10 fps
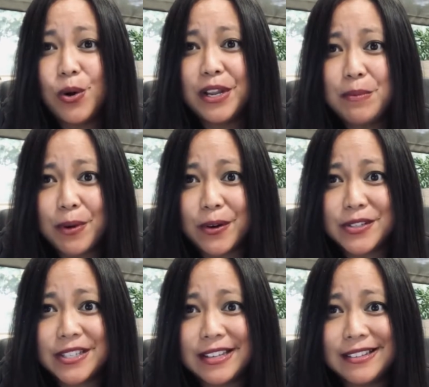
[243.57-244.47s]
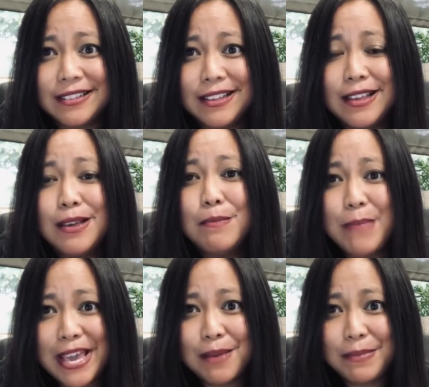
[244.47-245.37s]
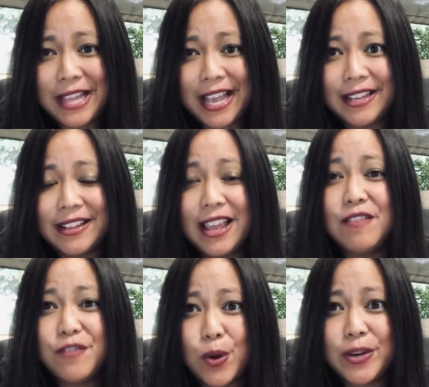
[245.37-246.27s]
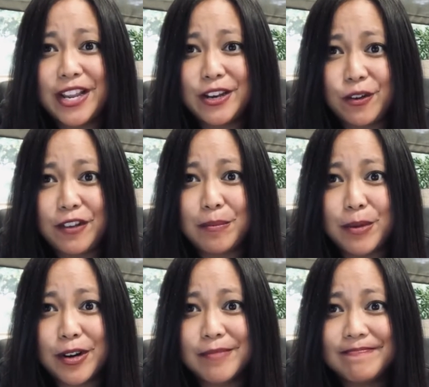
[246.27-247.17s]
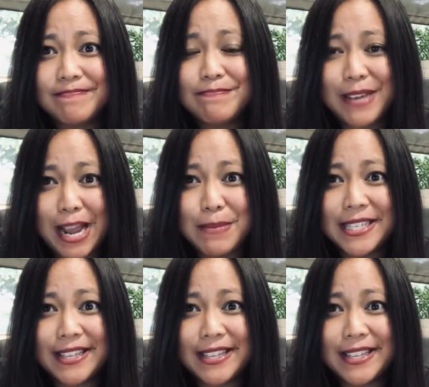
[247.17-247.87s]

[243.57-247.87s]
or in person, make a plan and vote in November. Maraming